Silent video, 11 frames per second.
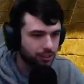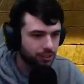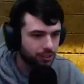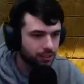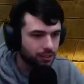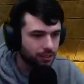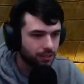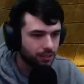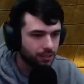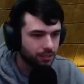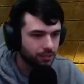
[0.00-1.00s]

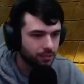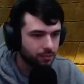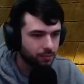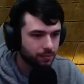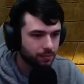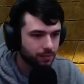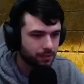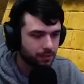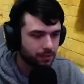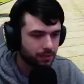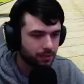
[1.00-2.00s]

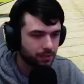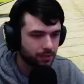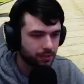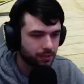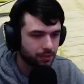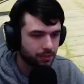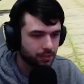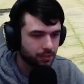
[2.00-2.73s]
No one is speaking in this clip.